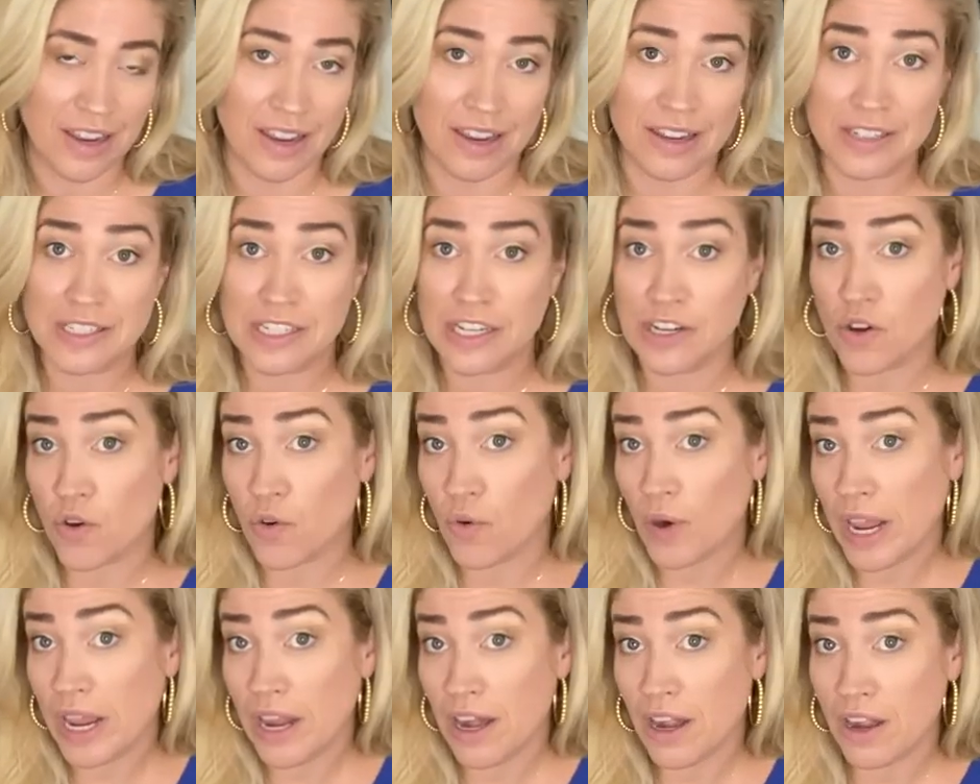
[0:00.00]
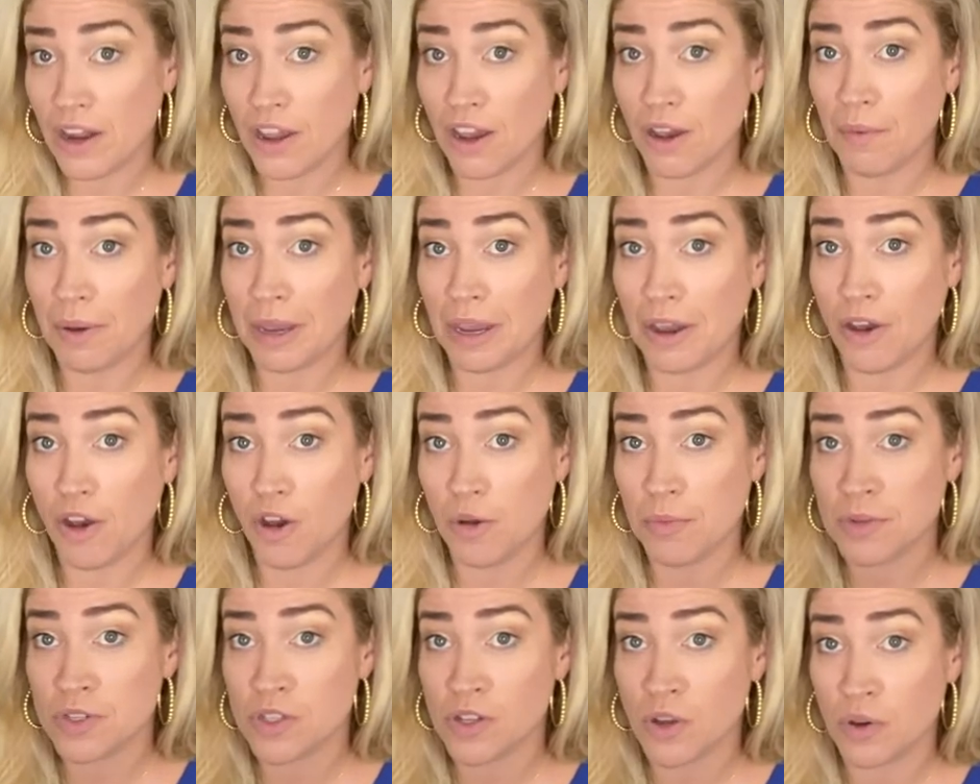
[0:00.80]
Is it great going
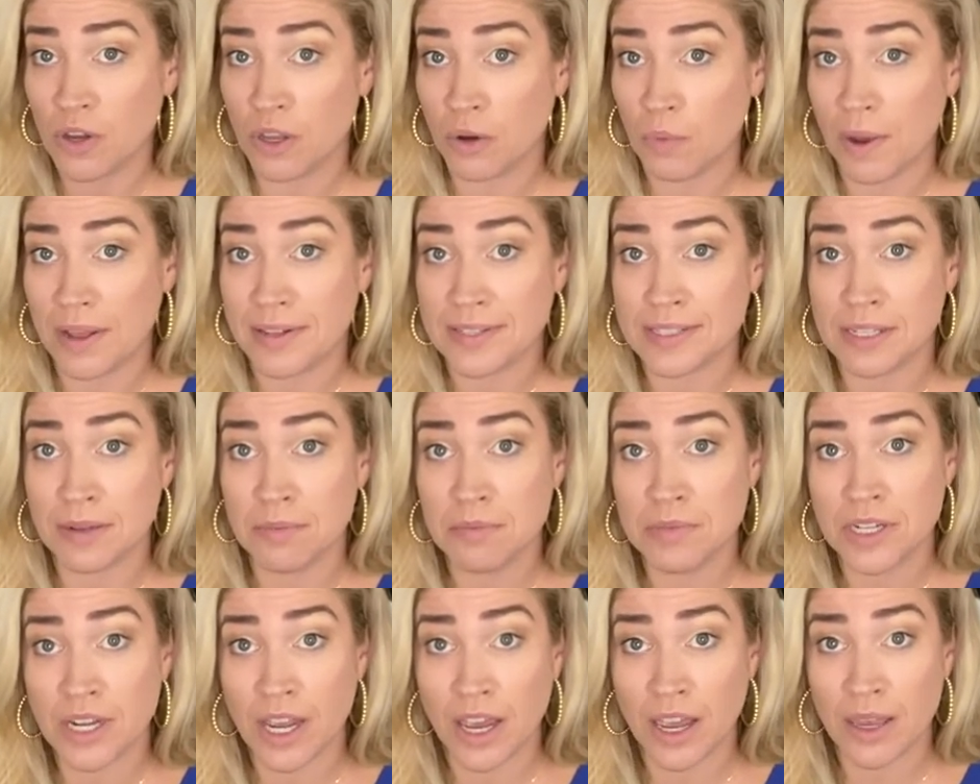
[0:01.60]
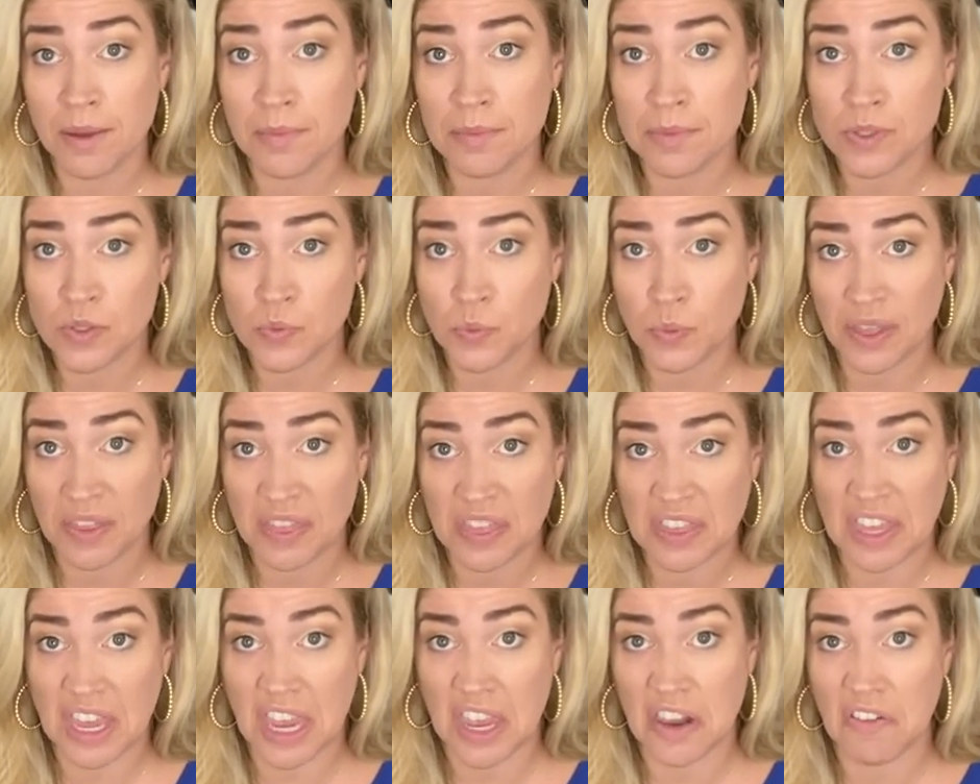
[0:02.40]
home soaking wet sometimes
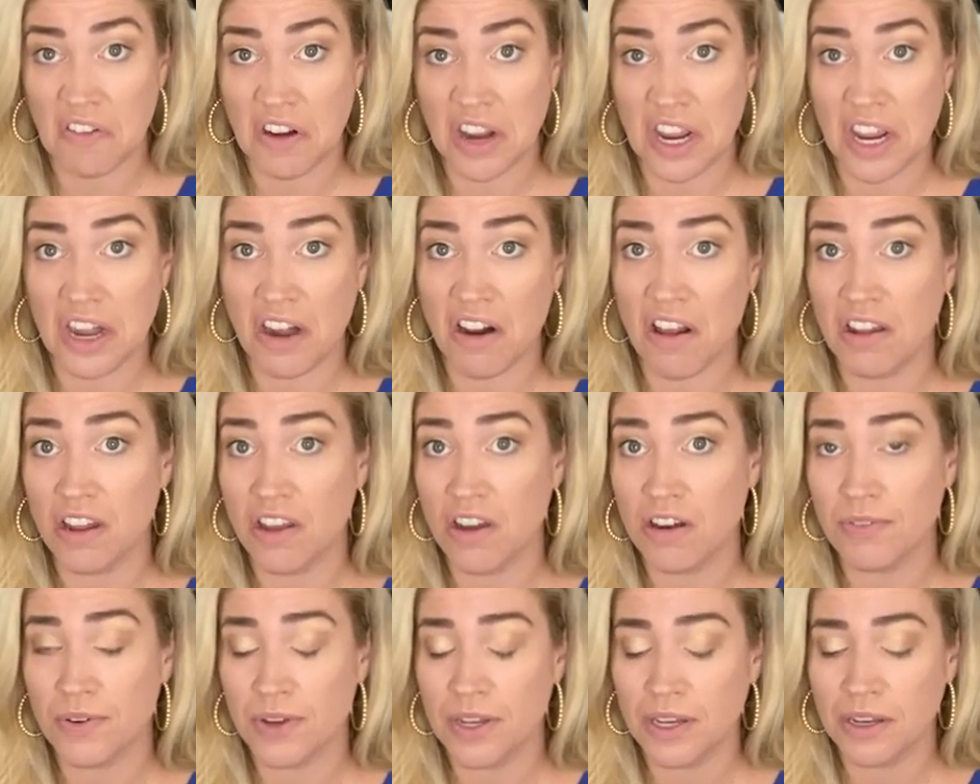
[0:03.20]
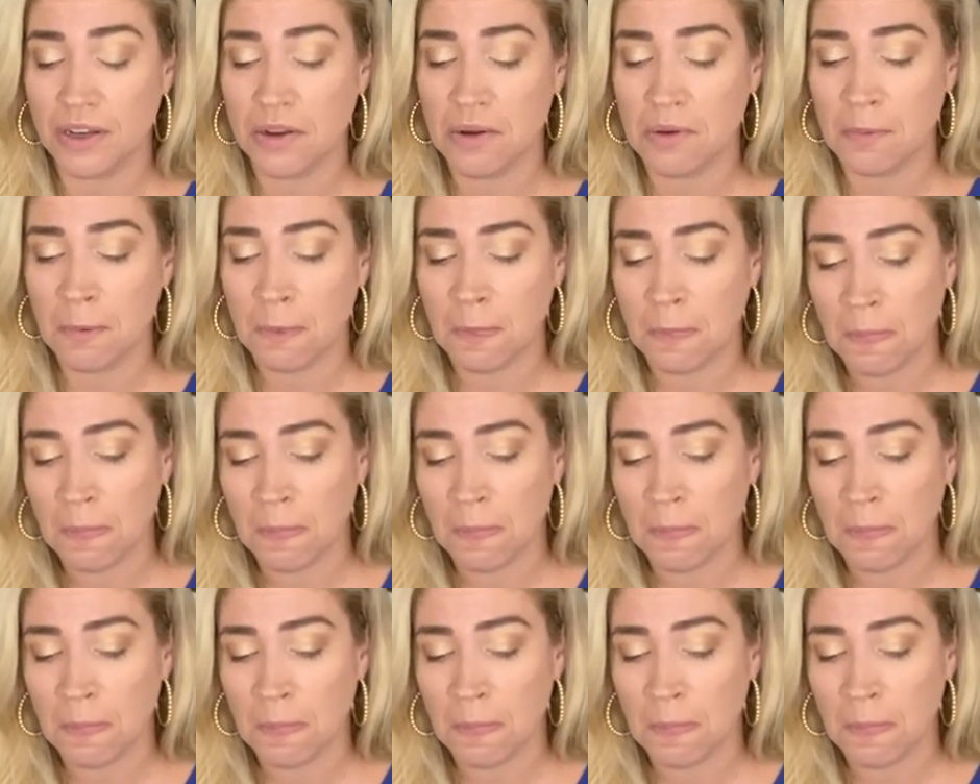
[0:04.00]
with Gatorade all over you?